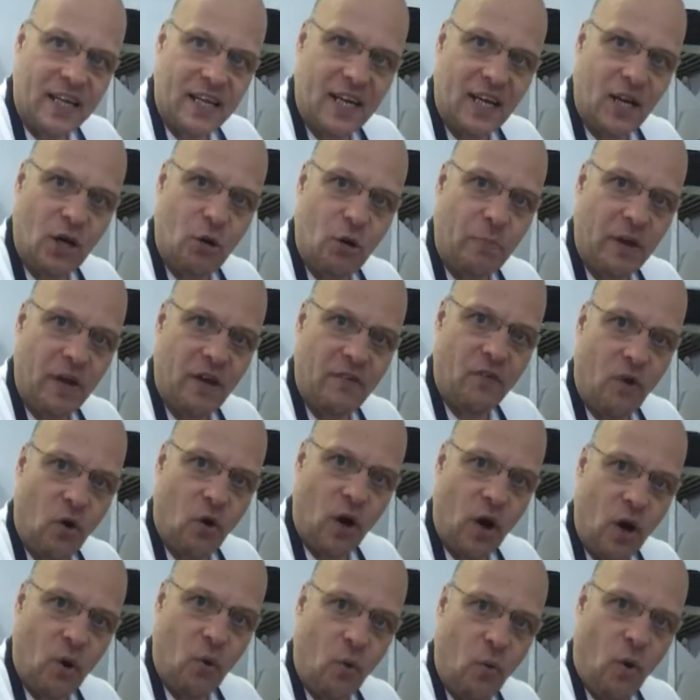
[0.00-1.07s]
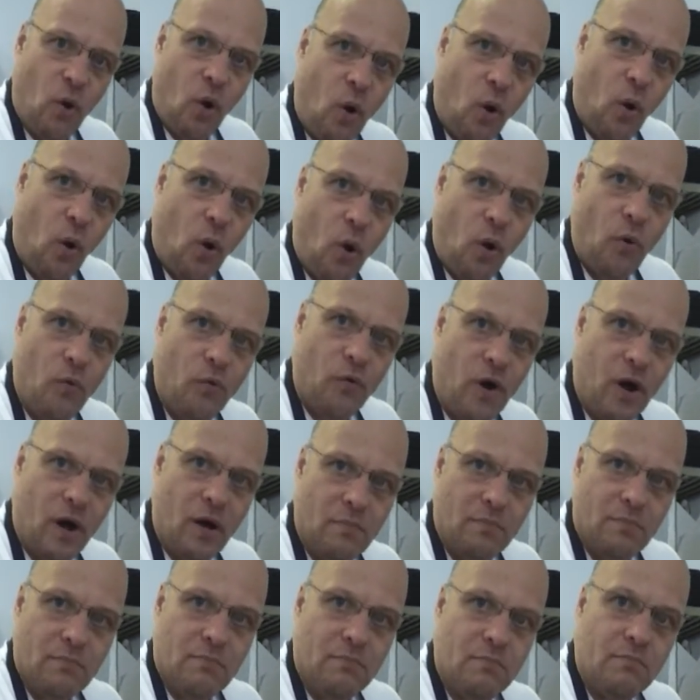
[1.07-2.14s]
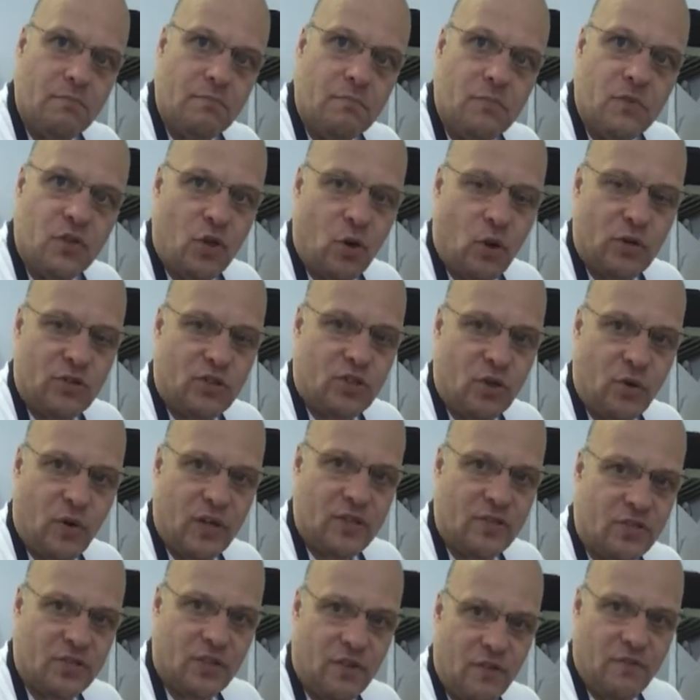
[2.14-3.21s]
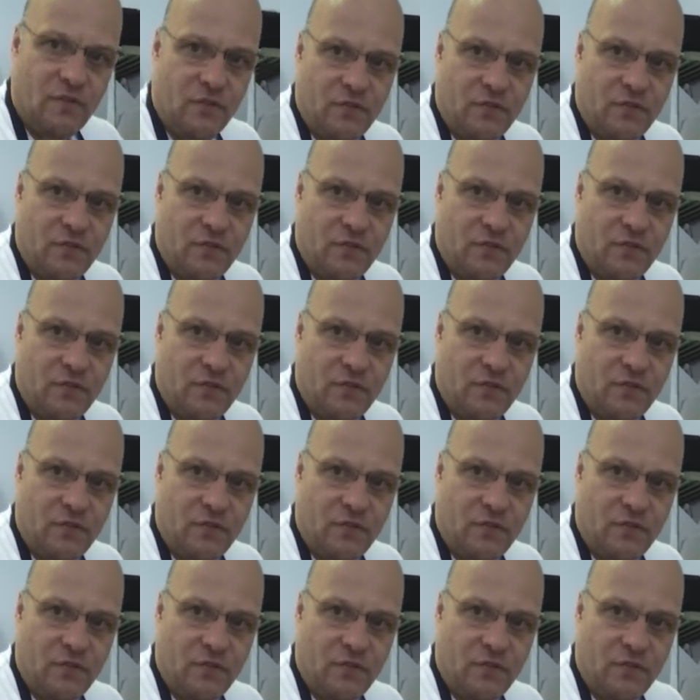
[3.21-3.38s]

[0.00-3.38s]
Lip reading: a little bit of oil or your choice of